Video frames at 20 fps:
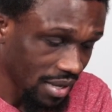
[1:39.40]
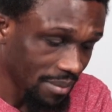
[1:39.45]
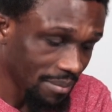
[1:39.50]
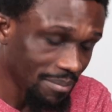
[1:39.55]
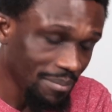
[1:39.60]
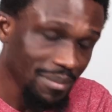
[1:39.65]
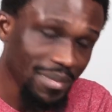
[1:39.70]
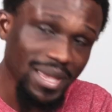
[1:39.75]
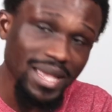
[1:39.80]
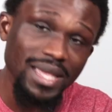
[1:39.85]

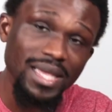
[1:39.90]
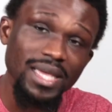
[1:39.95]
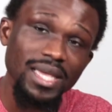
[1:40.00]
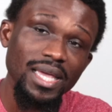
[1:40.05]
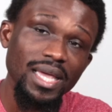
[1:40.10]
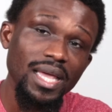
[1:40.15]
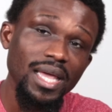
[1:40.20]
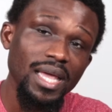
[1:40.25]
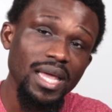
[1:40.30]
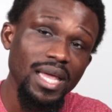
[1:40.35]
make
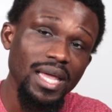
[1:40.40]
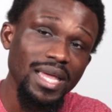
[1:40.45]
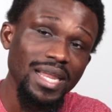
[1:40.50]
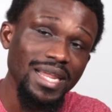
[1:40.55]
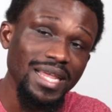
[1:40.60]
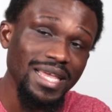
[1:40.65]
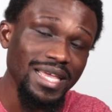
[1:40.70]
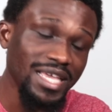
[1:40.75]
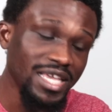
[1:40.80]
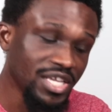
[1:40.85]

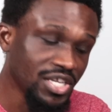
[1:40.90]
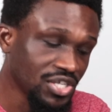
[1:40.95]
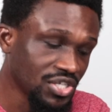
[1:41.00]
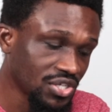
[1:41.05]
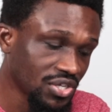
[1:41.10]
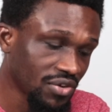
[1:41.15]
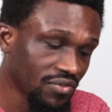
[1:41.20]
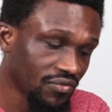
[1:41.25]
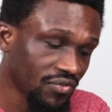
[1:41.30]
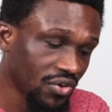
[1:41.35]
it
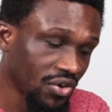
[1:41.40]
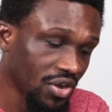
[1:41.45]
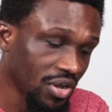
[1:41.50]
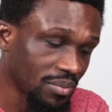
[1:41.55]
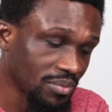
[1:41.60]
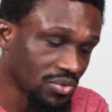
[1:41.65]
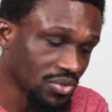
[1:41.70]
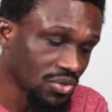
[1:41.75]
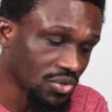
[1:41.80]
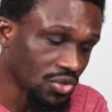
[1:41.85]
easier for
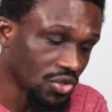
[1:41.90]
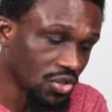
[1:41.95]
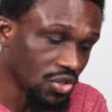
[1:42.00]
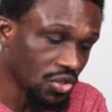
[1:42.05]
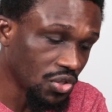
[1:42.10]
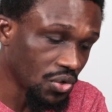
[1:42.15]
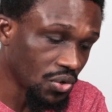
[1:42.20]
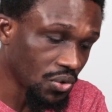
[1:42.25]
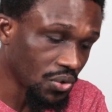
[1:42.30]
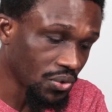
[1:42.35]
him to
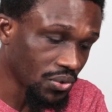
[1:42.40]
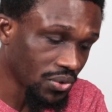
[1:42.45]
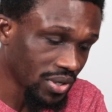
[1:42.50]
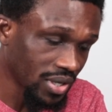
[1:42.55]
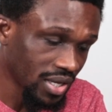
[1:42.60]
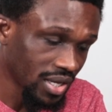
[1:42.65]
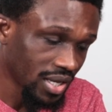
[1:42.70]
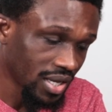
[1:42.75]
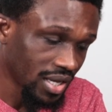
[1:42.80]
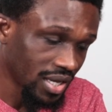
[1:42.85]
load
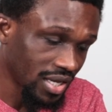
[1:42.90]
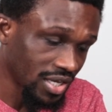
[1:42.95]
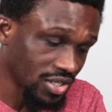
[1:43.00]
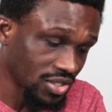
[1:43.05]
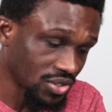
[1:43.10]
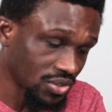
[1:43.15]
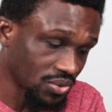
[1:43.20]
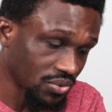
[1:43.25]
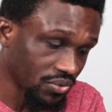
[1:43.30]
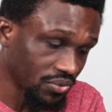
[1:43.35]

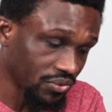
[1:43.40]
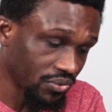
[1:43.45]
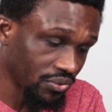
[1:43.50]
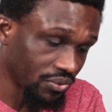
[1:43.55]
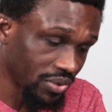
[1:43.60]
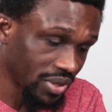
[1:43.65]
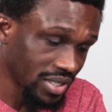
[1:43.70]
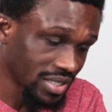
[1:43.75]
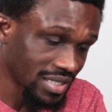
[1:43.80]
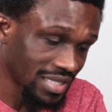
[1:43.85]
his
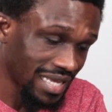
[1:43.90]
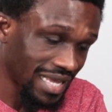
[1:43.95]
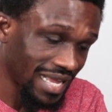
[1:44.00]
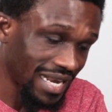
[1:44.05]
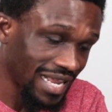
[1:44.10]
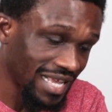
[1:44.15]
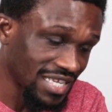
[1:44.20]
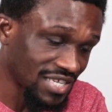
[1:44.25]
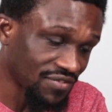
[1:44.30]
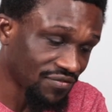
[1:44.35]
wrist and
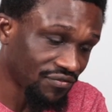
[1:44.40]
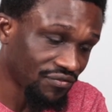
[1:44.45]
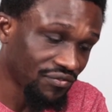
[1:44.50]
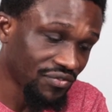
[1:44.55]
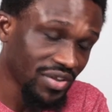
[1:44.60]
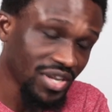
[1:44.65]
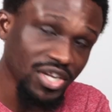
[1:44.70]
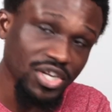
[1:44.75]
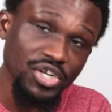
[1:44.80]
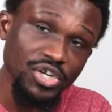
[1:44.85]
his
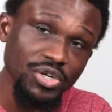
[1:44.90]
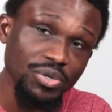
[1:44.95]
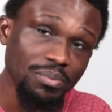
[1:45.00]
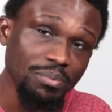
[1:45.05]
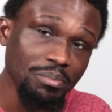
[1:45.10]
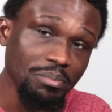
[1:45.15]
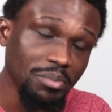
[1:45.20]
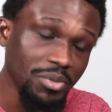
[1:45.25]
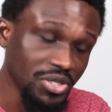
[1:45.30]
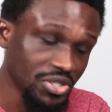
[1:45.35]
finger
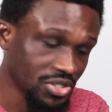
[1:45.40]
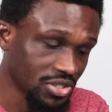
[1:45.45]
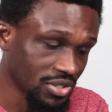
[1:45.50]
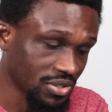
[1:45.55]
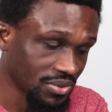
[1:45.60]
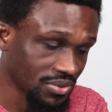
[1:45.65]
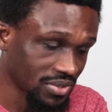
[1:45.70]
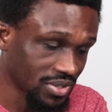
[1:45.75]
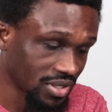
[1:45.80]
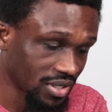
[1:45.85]

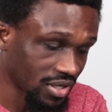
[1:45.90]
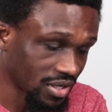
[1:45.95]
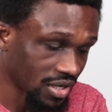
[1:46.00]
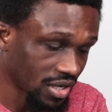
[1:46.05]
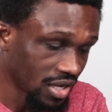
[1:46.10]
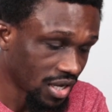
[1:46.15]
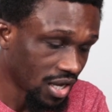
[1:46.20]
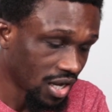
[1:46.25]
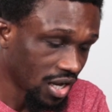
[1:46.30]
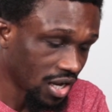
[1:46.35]
muscles here.
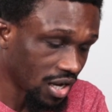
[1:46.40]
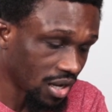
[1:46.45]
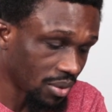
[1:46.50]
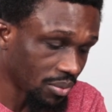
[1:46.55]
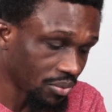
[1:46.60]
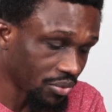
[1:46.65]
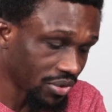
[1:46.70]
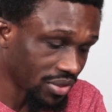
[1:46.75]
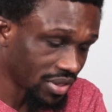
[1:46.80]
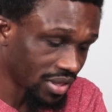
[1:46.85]

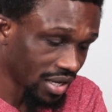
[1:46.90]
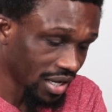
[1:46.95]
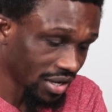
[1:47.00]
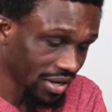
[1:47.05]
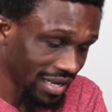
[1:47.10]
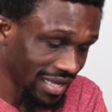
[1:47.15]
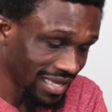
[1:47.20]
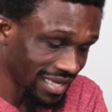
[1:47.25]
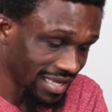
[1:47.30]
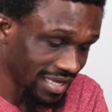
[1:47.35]

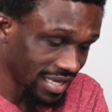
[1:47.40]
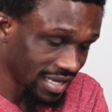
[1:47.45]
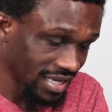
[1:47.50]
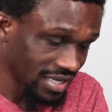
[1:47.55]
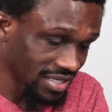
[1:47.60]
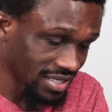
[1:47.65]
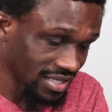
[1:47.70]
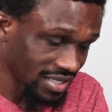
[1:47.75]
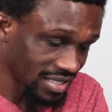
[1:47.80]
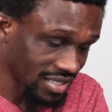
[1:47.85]
Without
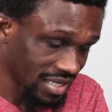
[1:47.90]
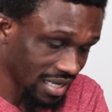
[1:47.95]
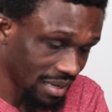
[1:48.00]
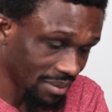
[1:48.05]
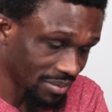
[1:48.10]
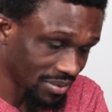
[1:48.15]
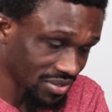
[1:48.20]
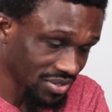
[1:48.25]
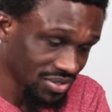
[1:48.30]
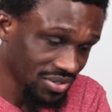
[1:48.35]
engaging the scap
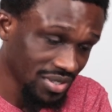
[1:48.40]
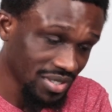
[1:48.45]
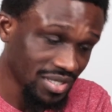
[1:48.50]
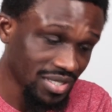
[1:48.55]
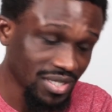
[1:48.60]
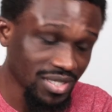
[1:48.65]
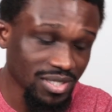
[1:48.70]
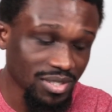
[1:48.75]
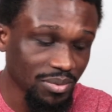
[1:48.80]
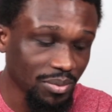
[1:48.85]
muscles here,
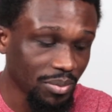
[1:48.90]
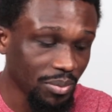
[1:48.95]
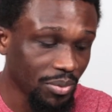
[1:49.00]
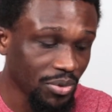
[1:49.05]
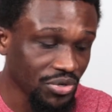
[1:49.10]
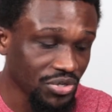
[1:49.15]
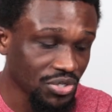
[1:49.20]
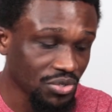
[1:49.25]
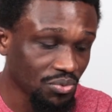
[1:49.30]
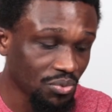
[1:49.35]
this
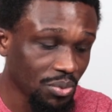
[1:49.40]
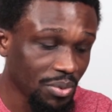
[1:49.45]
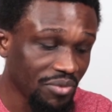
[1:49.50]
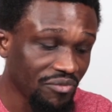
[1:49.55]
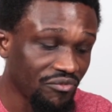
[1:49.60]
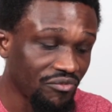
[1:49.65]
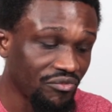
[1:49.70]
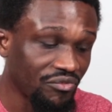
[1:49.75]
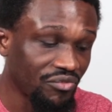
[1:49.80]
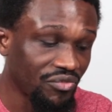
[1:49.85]
motion will be
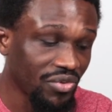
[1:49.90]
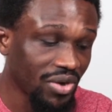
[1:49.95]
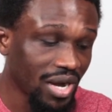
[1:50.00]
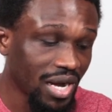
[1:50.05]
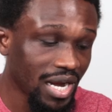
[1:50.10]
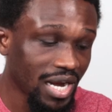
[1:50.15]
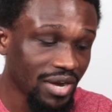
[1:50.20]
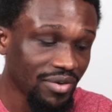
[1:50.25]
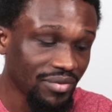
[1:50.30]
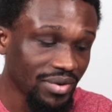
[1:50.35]

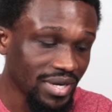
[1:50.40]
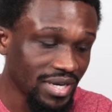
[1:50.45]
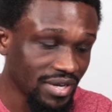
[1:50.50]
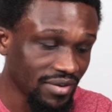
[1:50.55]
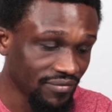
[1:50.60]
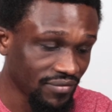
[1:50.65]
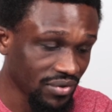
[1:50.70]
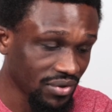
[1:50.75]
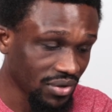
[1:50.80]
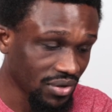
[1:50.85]
very
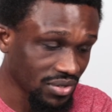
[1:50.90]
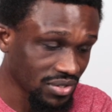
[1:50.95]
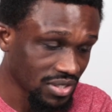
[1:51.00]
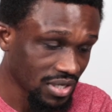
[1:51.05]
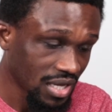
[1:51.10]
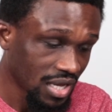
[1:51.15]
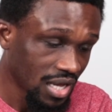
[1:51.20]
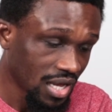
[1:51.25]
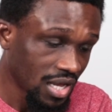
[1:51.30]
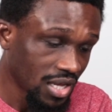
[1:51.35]
difficult.
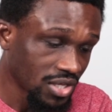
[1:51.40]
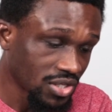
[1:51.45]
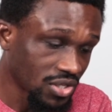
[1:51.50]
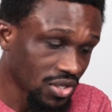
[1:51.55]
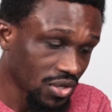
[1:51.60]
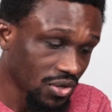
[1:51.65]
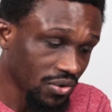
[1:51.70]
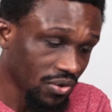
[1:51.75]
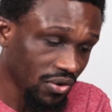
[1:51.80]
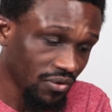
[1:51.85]

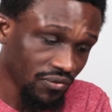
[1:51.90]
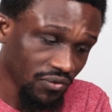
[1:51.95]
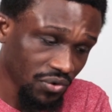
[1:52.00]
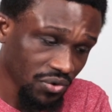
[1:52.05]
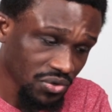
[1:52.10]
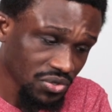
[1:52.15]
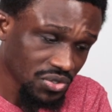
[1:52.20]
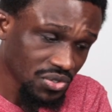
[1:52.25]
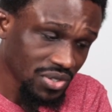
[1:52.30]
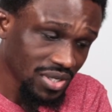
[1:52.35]
So of
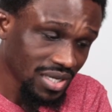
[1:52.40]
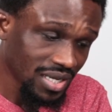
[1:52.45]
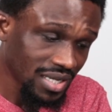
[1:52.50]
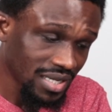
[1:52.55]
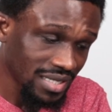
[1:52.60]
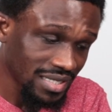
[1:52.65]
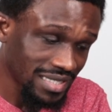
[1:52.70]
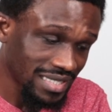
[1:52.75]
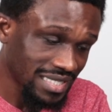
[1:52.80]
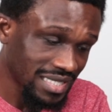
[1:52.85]
course you need an
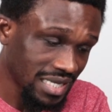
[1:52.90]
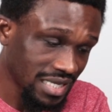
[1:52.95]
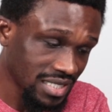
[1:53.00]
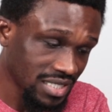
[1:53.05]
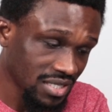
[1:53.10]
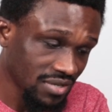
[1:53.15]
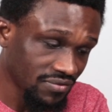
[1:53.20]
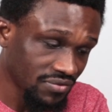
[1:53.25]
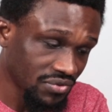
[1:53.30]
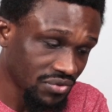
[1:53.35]

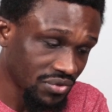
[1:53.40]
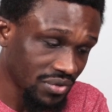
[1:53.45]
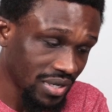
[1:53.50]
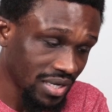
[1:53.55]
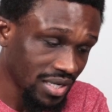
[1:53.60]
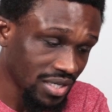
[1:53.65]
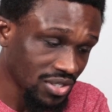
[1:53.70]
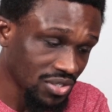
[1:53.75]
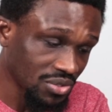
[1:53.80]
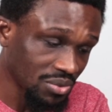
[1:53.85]
extensive
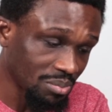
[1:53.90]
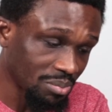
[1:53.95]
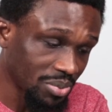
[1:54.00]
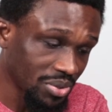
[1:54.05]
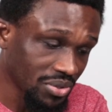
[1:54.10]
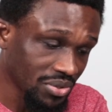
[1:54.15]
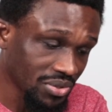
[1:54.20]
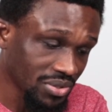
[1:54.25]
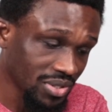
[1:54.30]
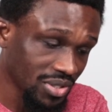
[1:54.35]
training to
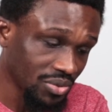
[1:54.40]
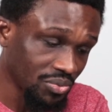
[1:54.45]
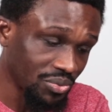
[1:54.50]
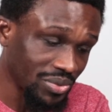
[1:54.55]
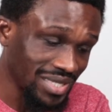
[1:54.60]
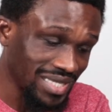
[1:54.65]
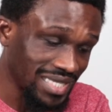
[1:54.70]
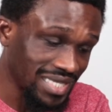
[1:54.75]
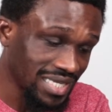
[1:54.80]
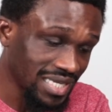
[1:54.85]
build
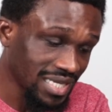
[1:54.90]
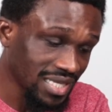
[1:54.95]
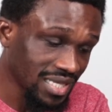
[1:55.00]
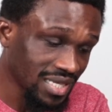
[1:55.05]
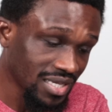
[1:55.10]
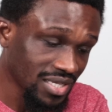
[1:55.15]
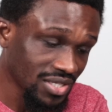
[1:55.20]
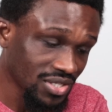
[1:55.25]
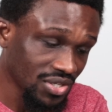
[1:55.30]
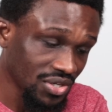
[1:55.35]

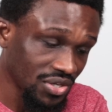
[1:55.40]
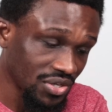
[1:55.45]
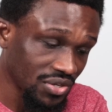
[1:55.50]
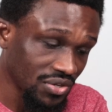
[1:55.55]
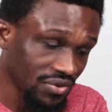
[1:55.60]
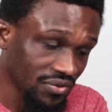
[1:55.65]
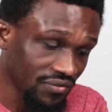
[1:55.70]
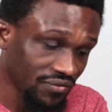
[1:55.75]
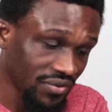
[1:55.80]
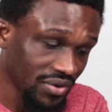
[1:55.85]
resilience in
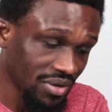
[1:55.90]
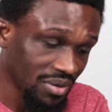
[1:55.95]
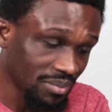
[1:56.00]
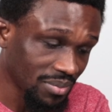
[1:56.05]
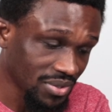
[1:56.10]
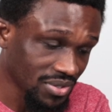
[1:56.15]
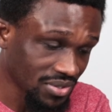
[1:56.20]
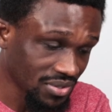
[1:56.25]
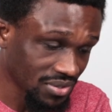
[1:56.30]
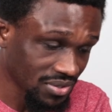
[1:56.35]
your finger
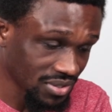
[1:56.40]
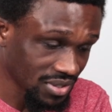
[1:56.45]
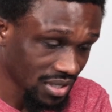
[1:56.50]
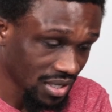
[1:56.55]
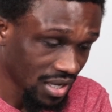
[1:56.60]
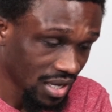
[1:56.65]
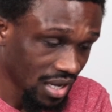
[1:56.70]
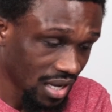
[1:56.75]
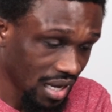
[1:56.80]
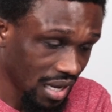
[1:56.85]
muscles.
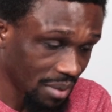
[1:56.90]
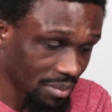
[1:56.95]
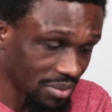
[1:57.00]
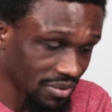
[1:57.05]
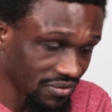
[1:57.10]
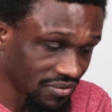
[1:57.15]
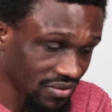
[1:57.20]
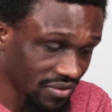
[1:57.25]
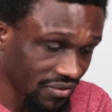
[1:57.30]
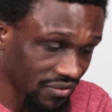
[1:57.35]
I
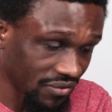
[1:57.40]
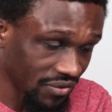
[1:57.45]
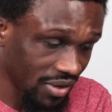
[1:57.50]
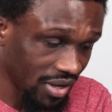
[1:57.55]
believe it